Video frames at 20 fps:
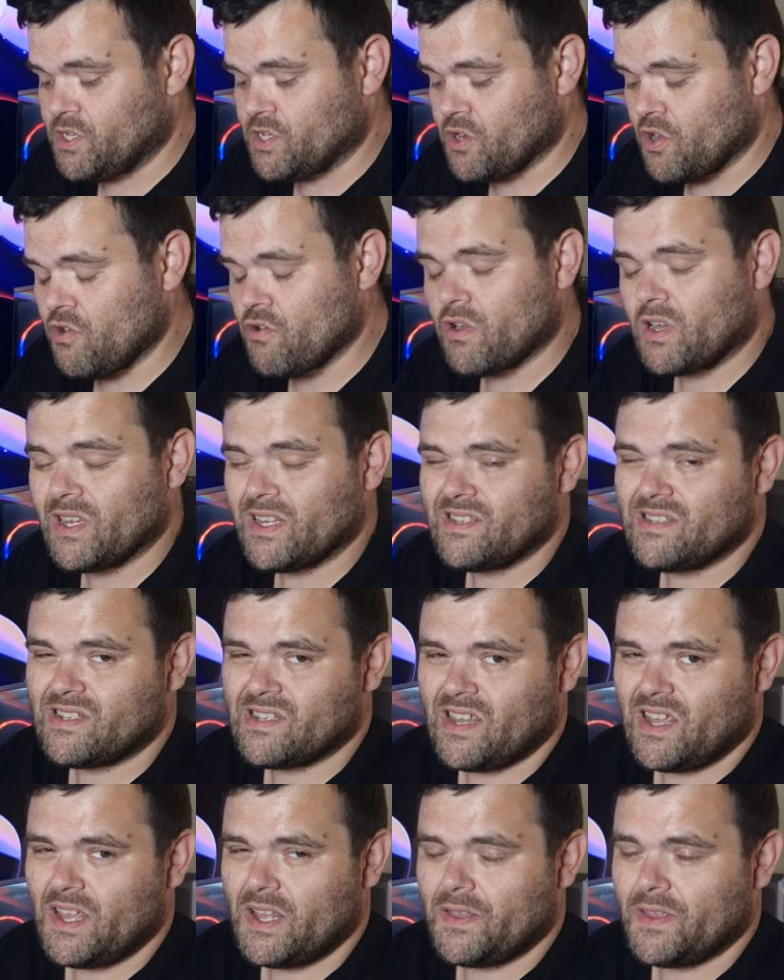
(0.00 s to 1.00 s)
So you can
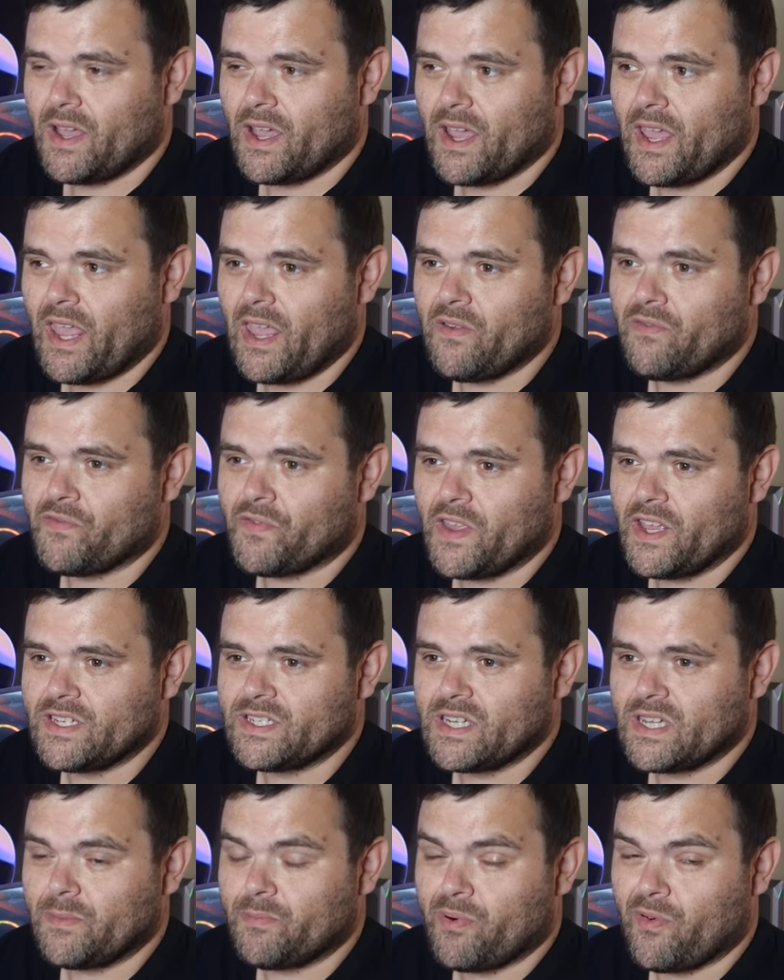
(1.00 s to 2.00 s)
see that if
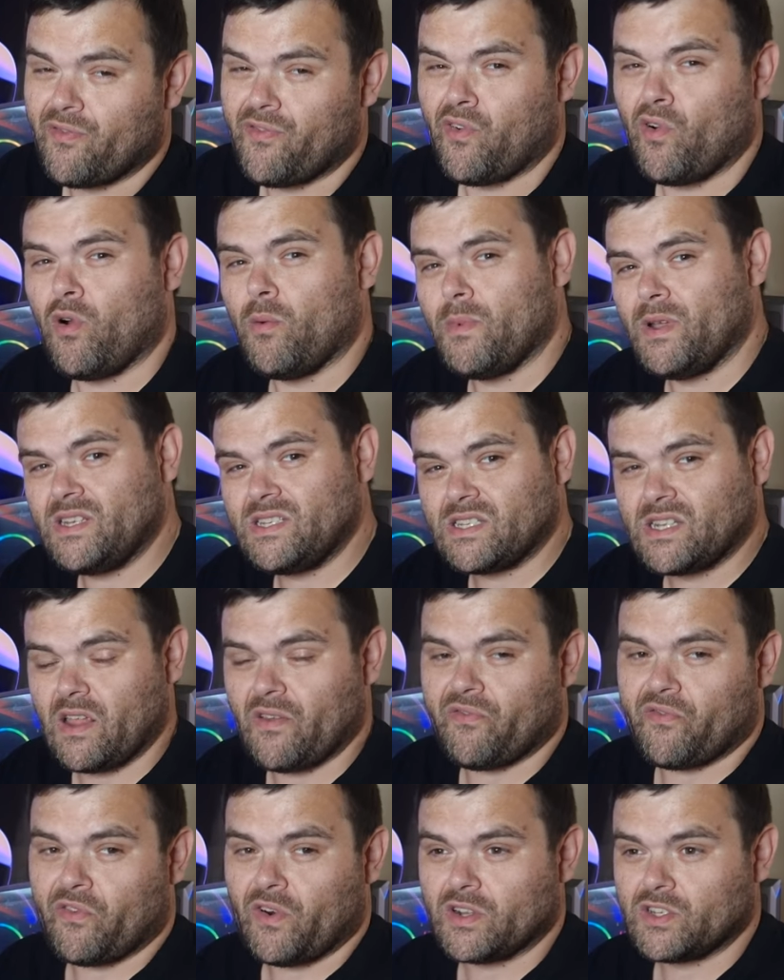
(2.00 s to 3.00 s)
there's a performance
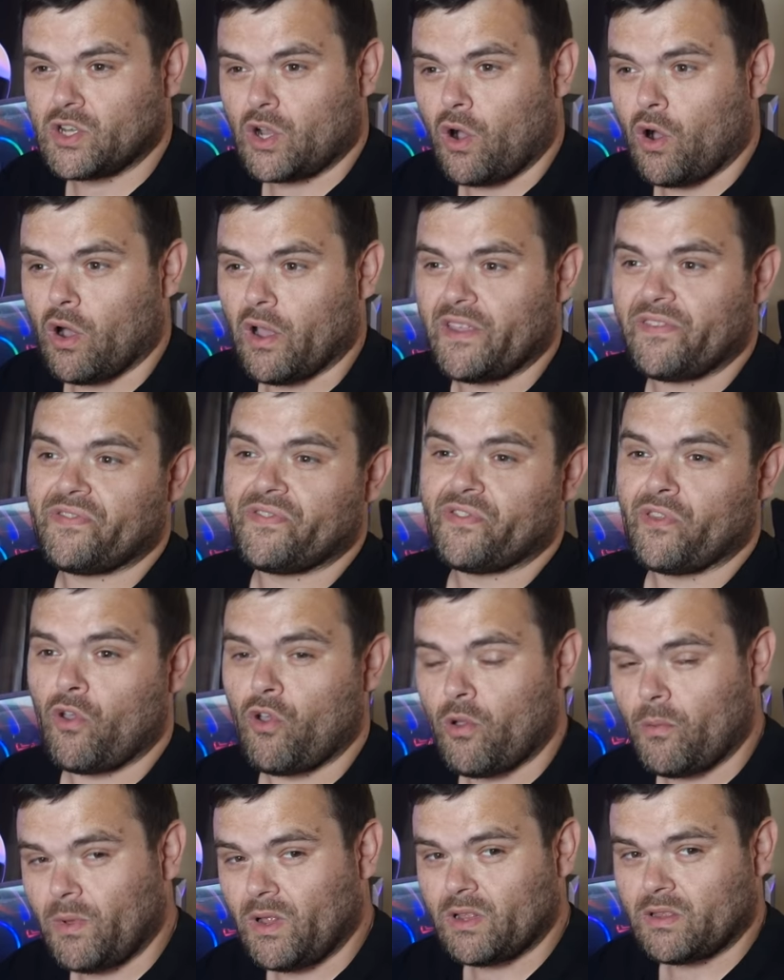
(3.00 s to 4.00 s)
difference or a
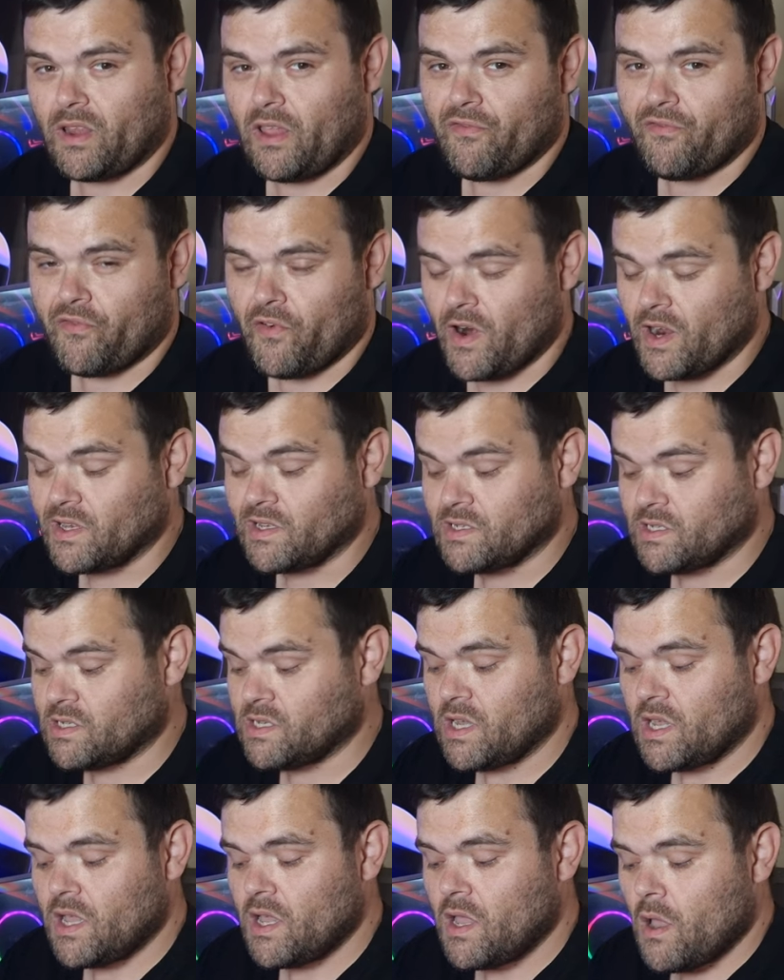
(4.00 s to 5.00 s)
thermal difference